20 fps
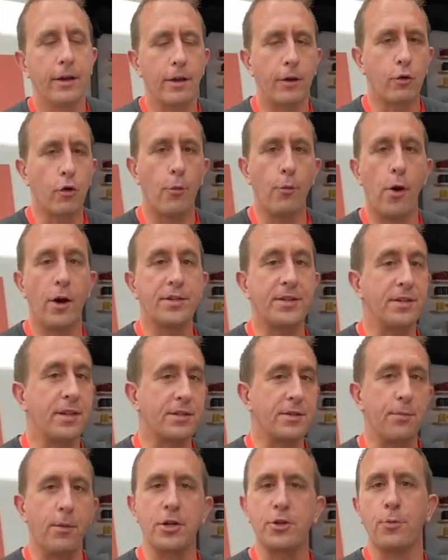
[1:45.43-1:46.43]
Chrome OS
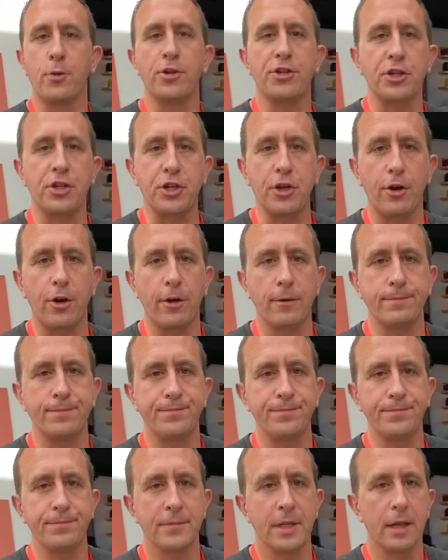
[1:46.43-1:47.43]
is much more secure.
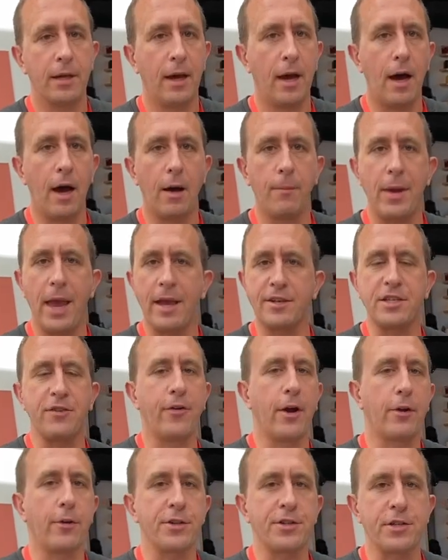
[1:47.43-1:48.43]
Um,
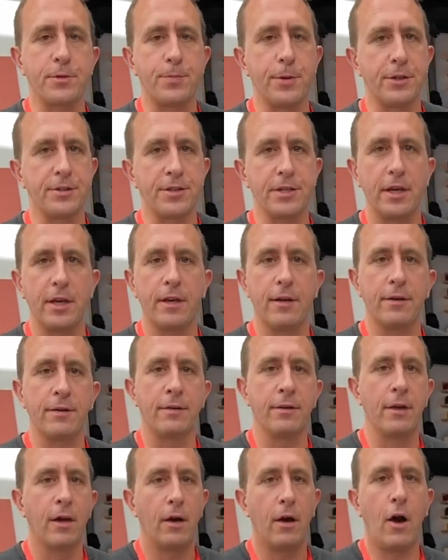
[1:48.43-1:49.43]
antivirus is built in,
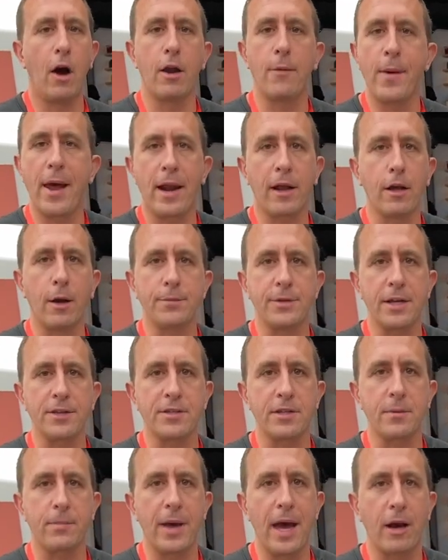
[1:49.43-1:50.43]
automatic
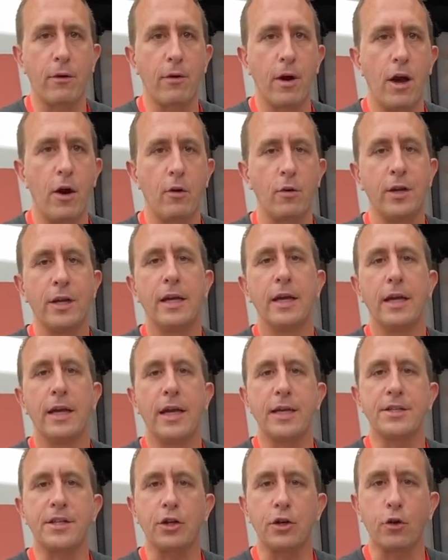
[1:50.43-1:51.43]
updates in the background.
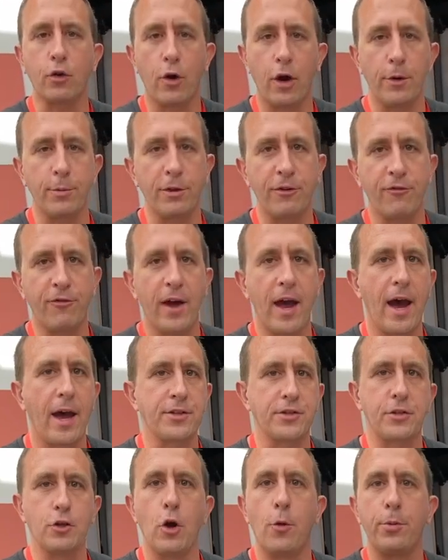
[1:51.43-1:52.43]
It's incredibly
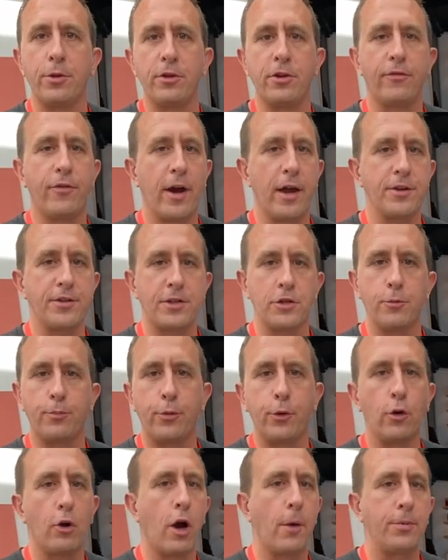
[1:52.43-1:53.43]
fast. You open the device, you
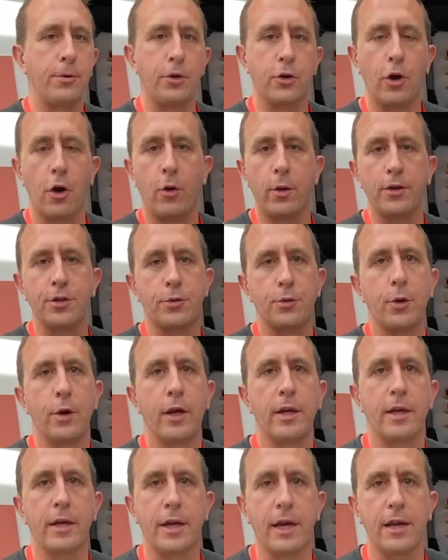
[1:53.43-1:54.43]
boot up, and you go into
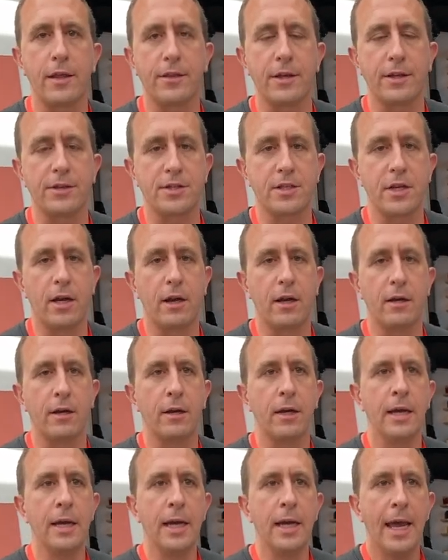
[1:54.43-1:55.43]
it, getting things done.
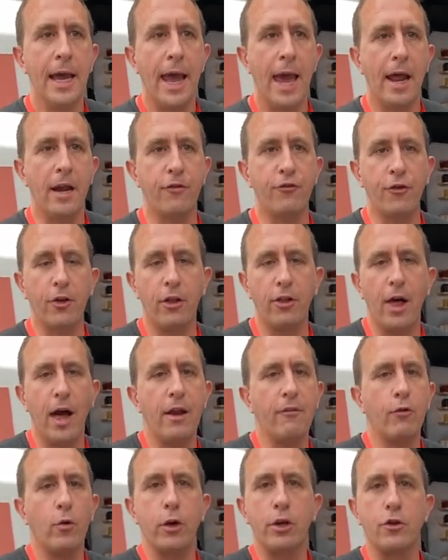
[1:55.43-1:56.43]
And if a
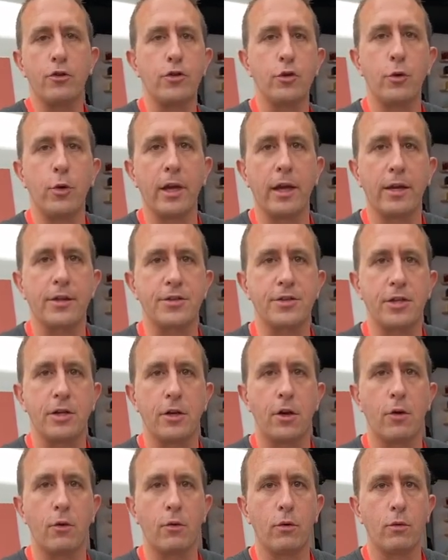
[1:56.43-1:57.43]
lot of what you're doing is, you
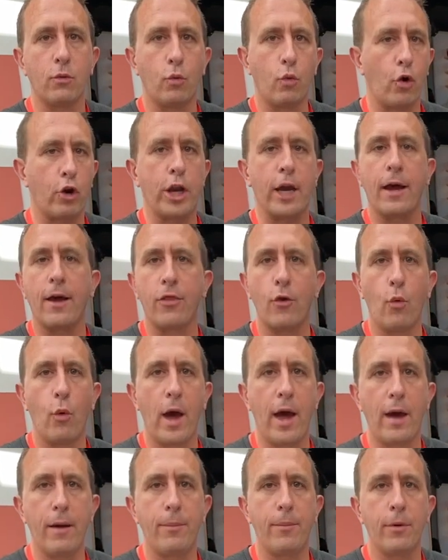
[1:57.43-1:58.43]
know, working on the
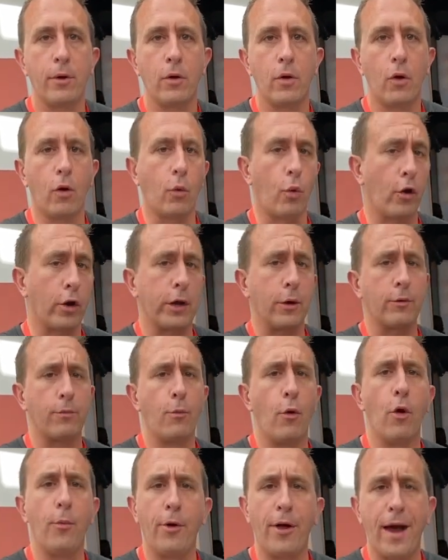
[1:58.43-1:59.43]
web or working with
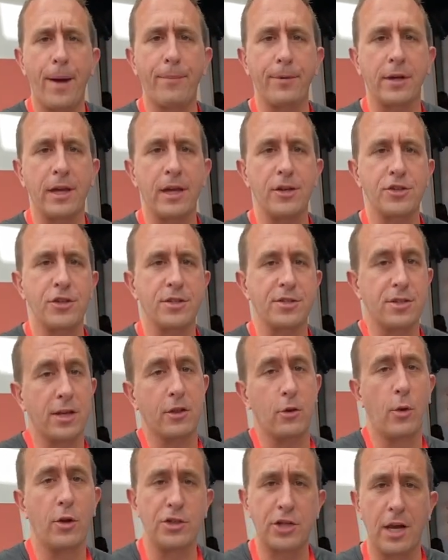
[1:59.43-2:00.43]
mobile applications
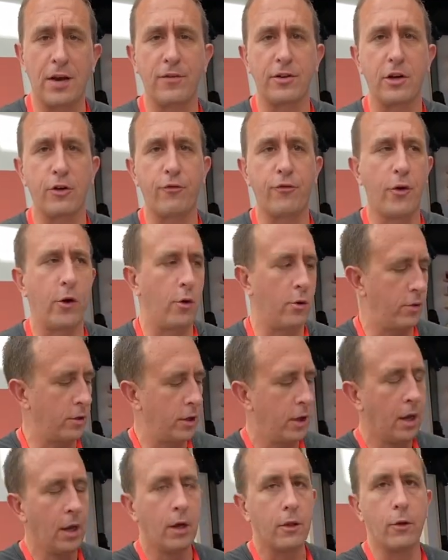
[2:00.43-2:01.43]
like the ones you have on your
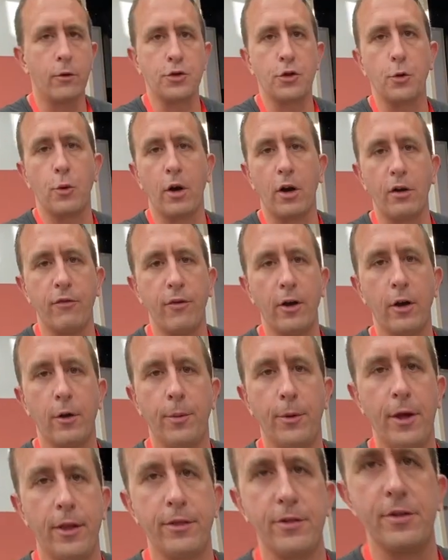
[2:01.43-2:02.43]
phone, those are what are
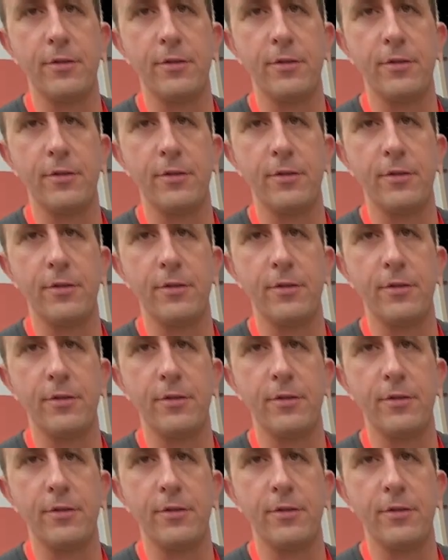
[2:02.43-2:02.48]
available on the